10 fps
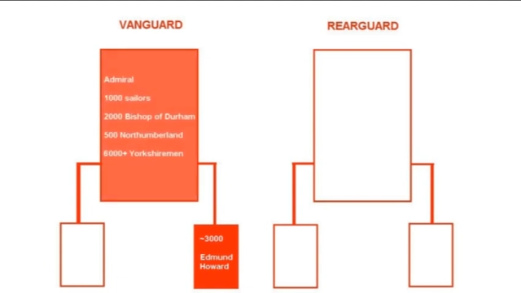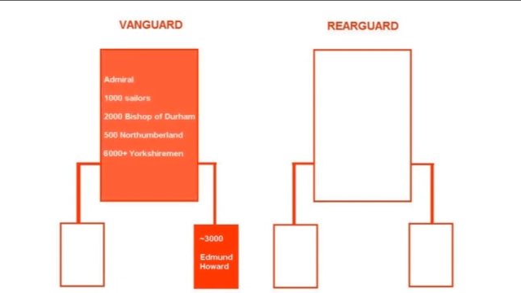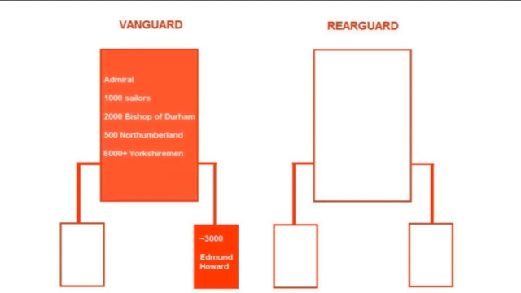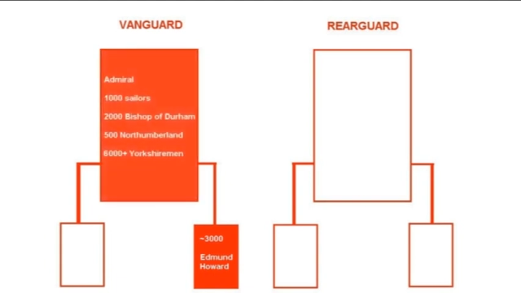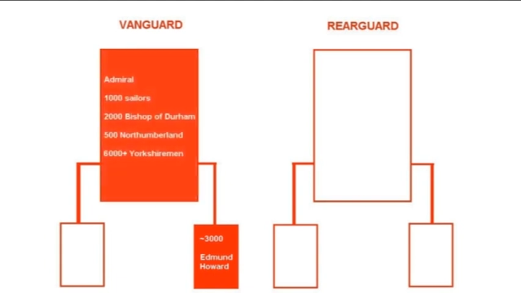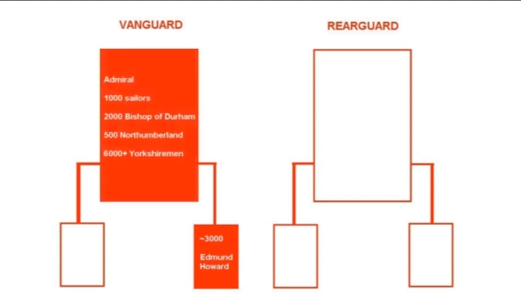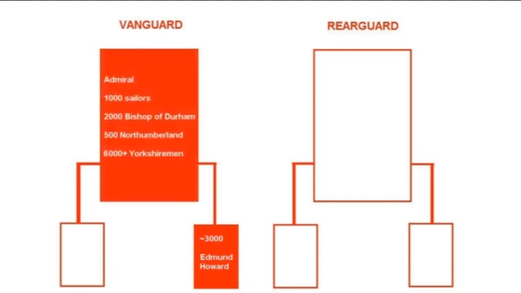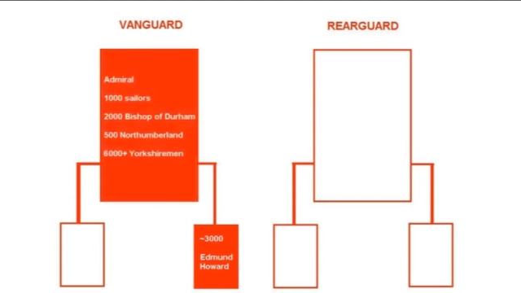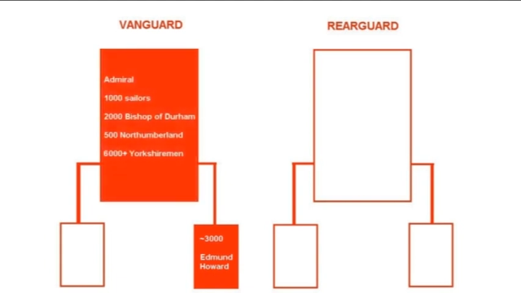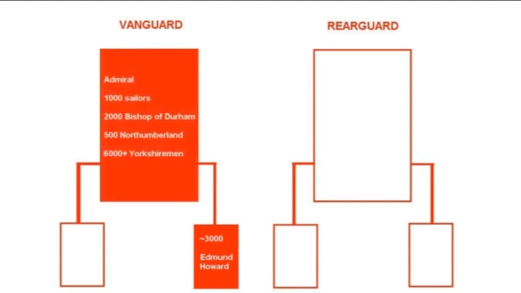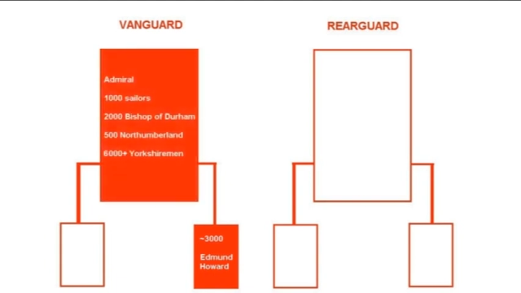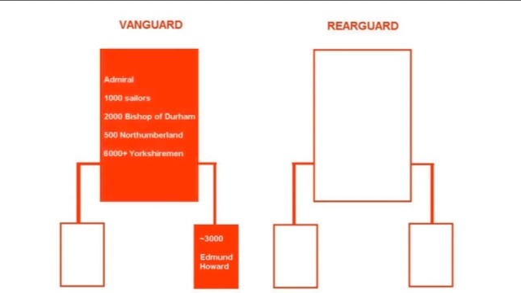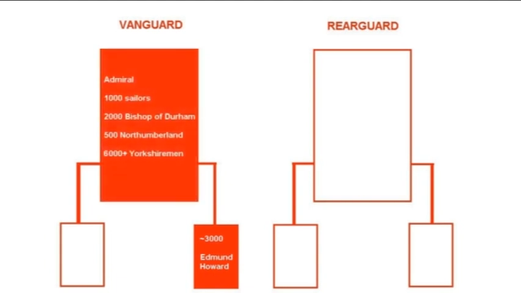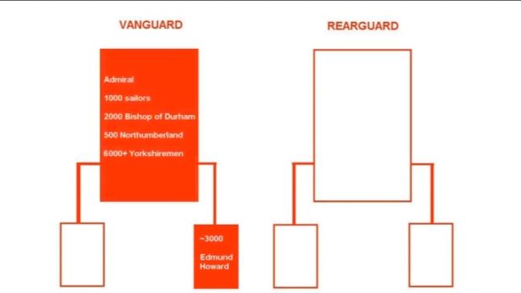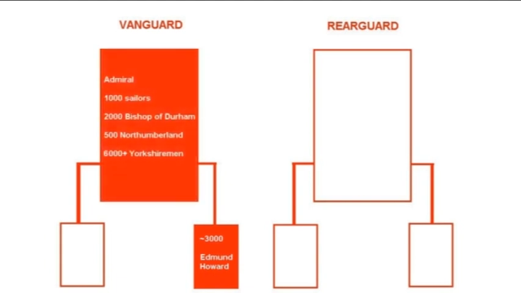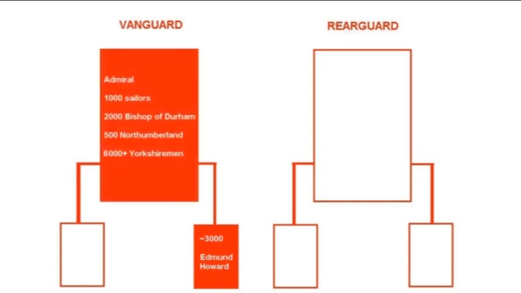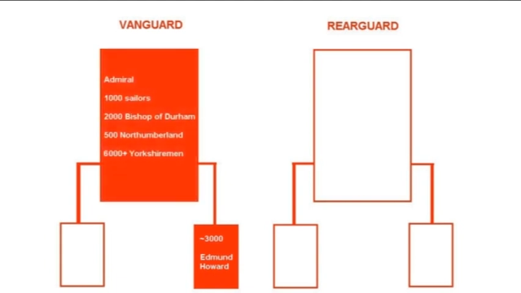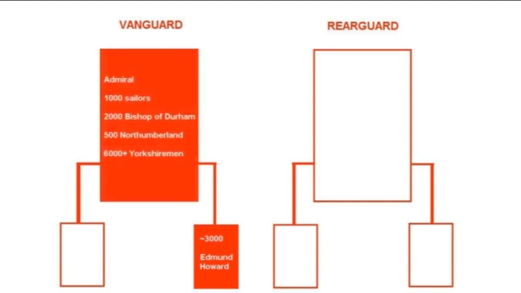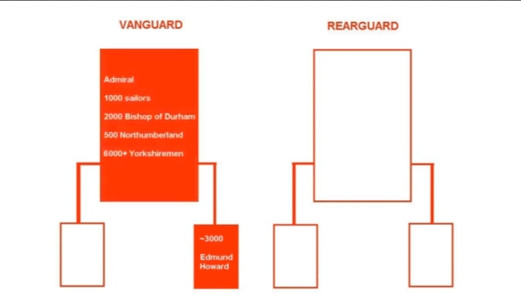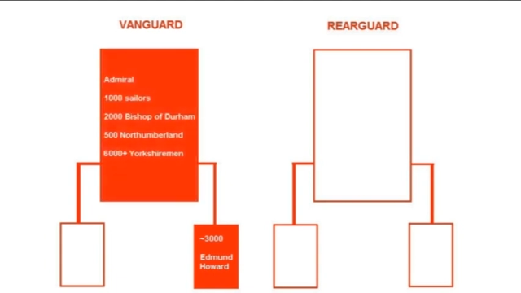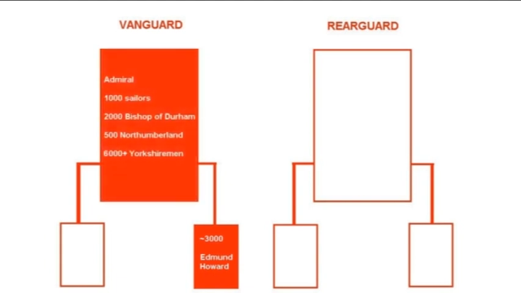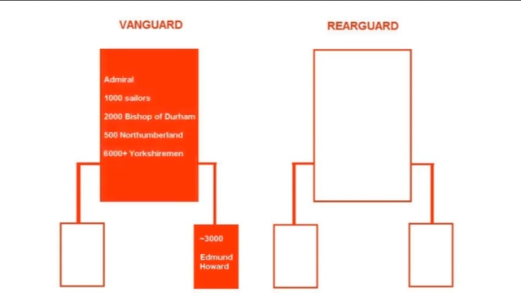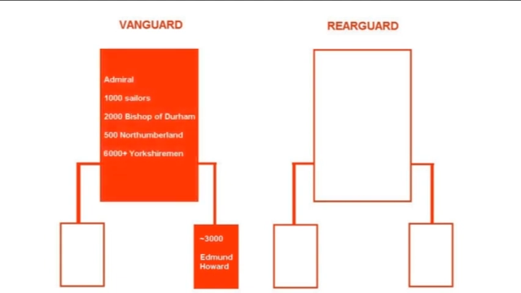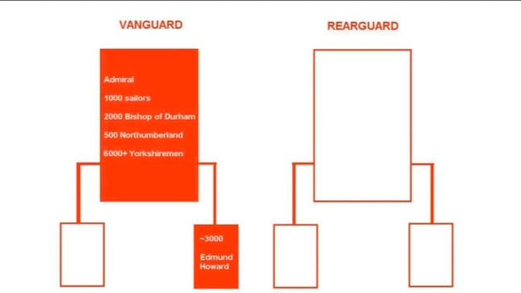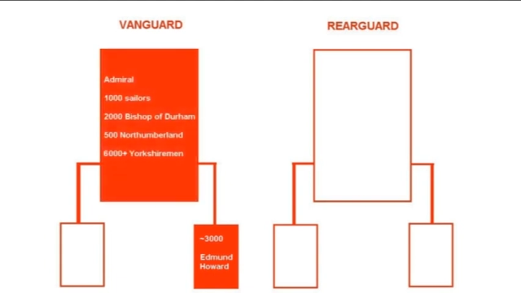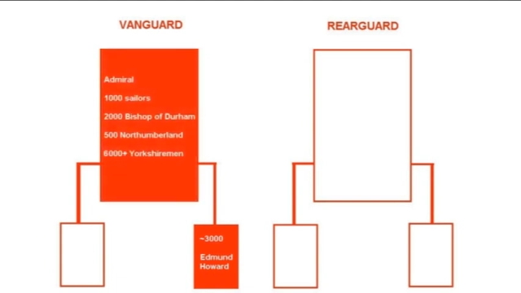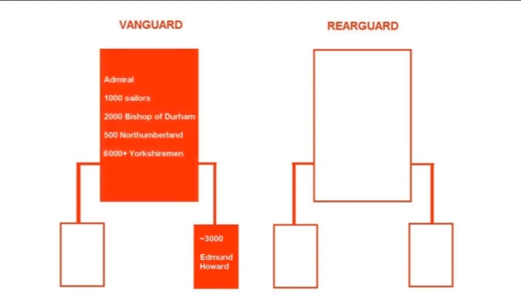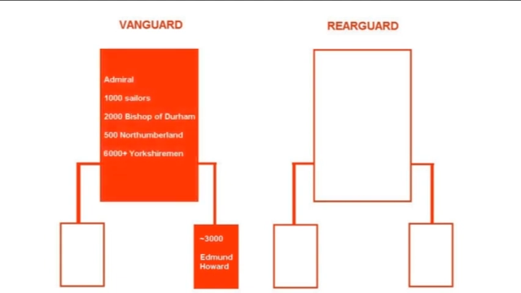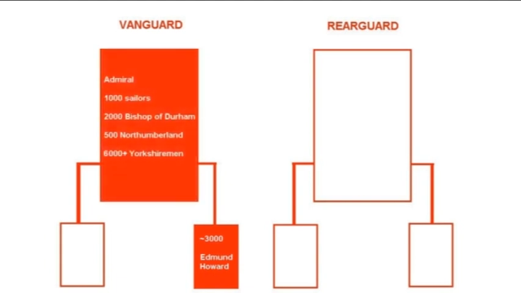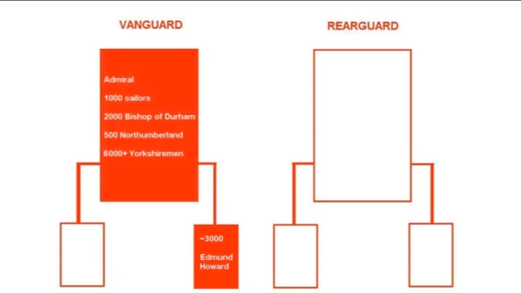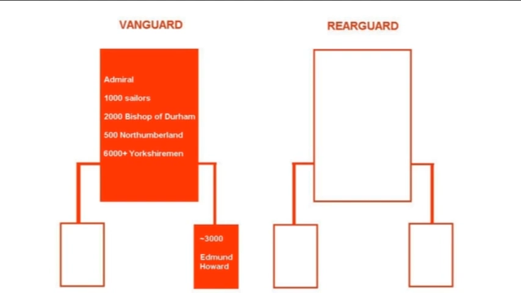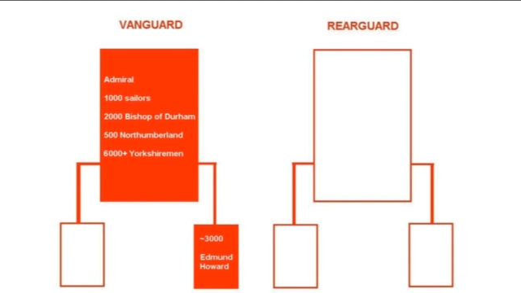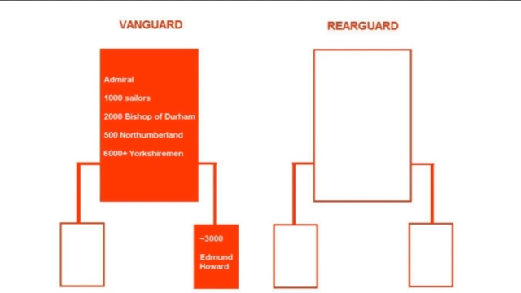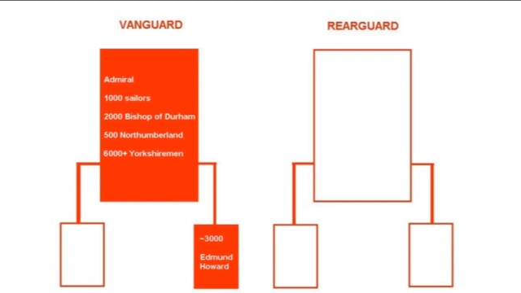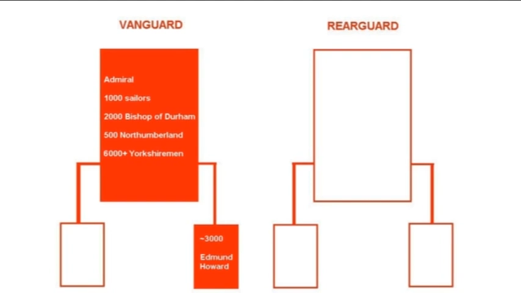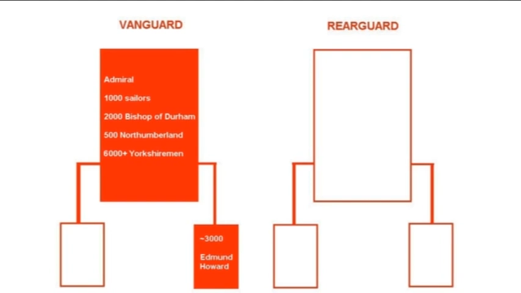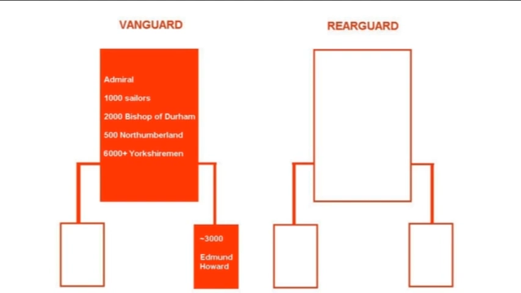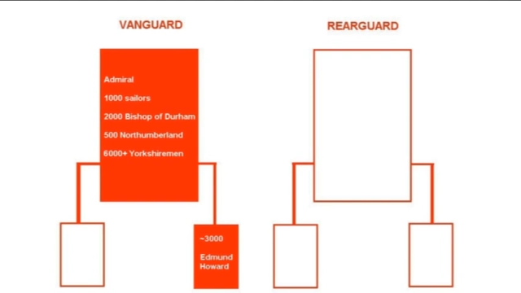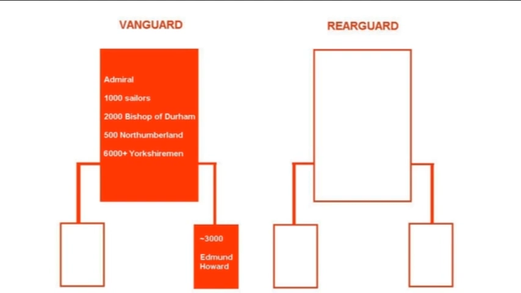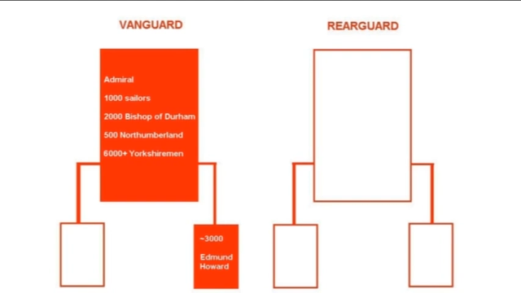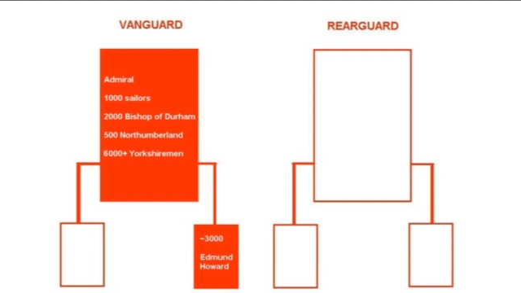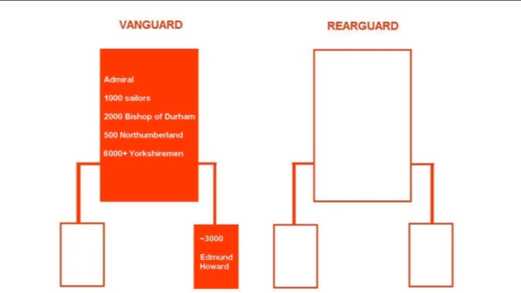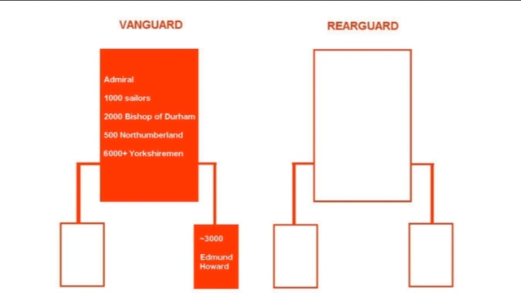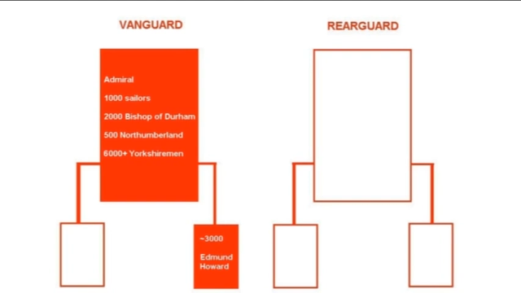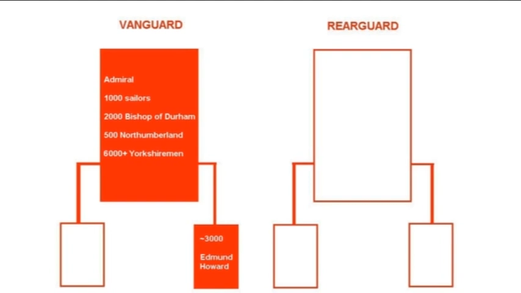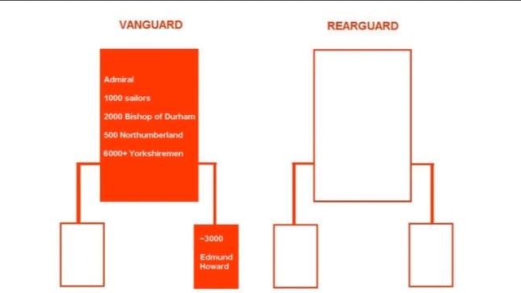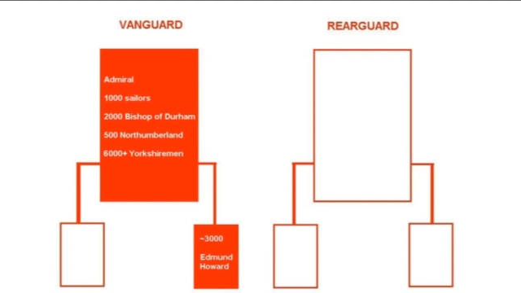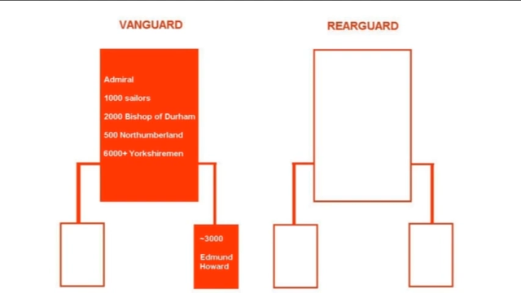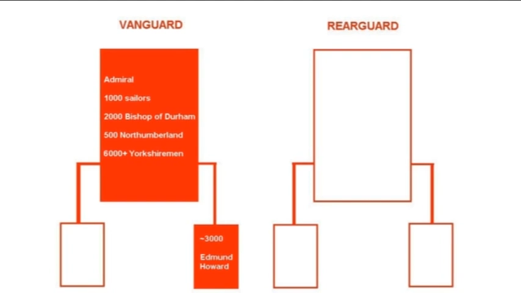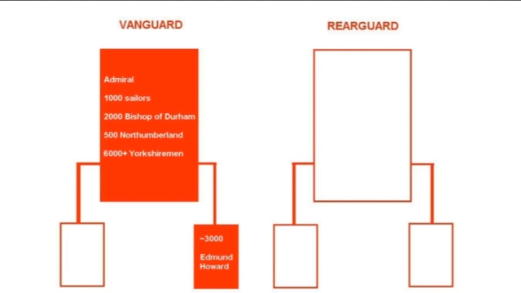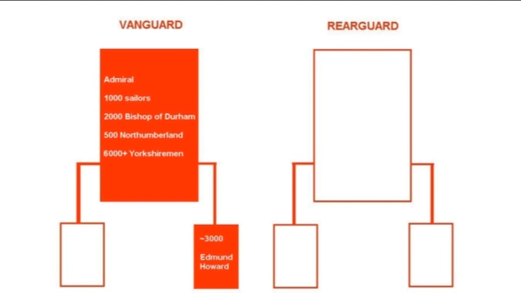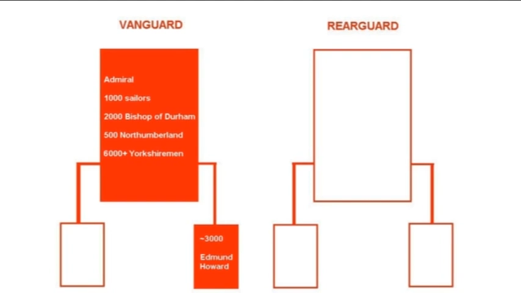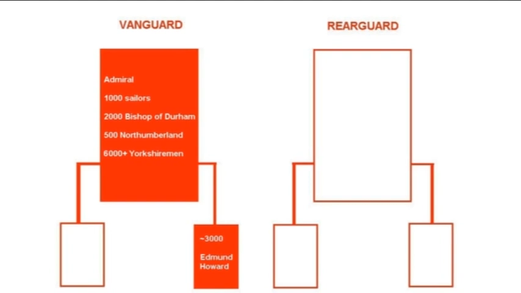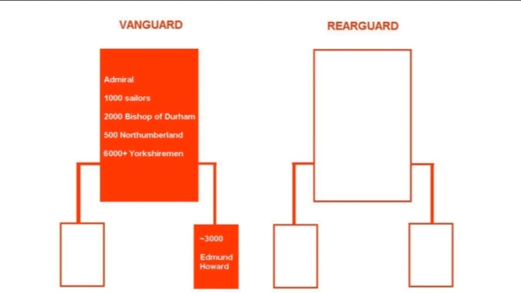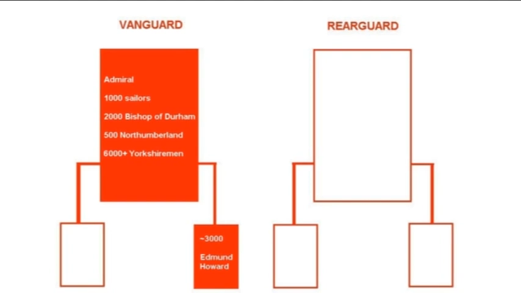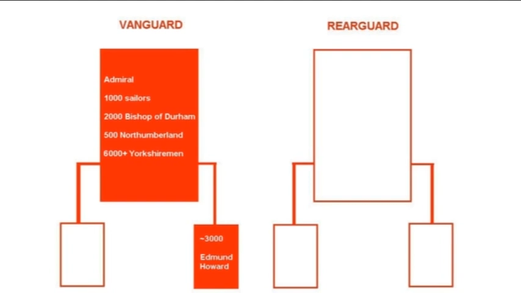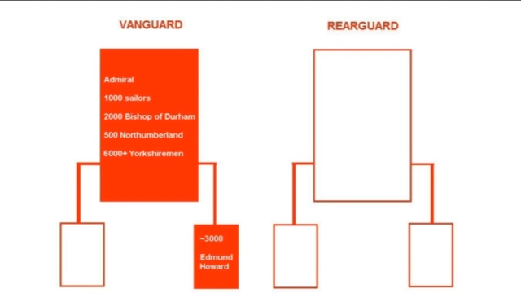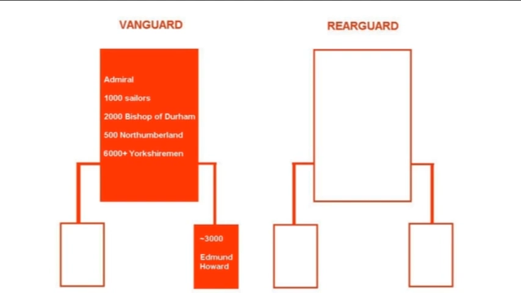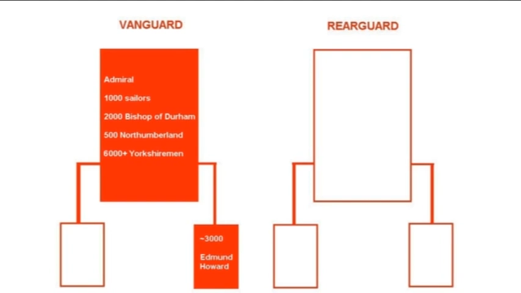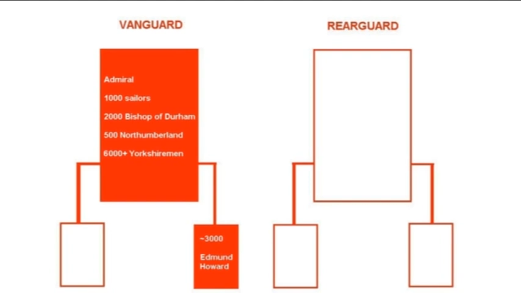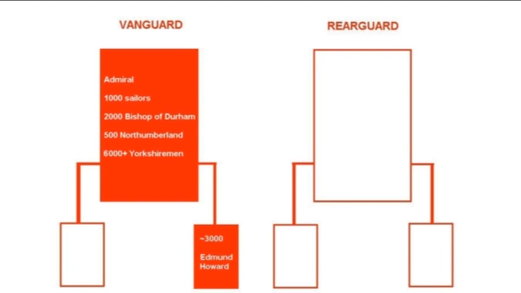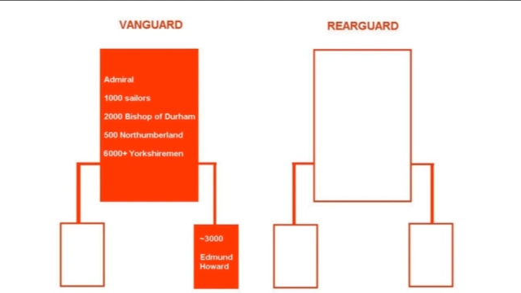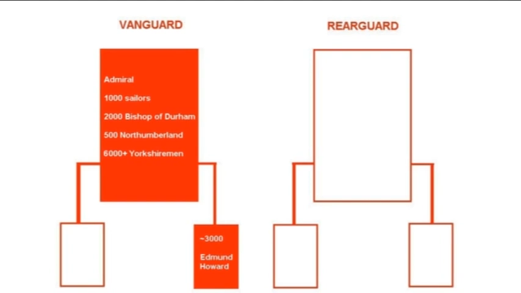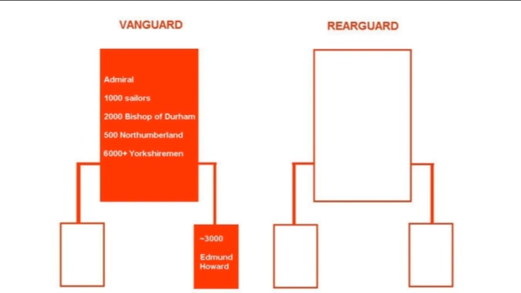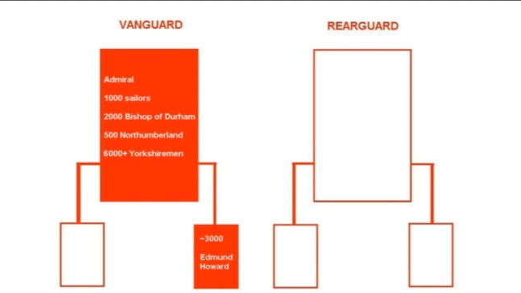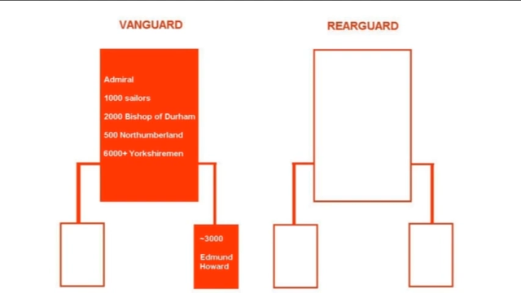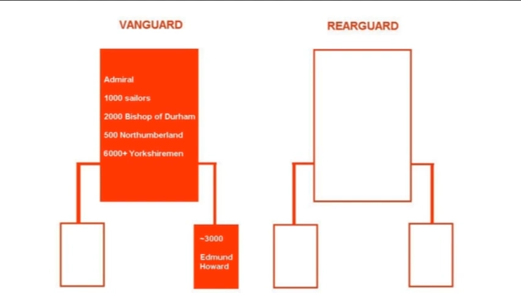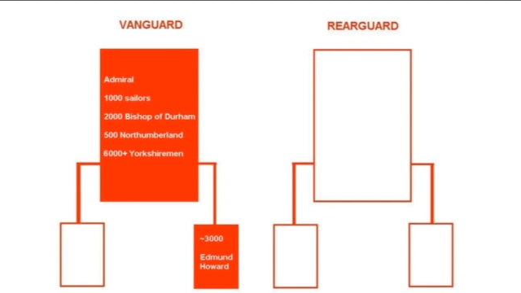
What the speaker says: No face is visible, so there are no lips to read.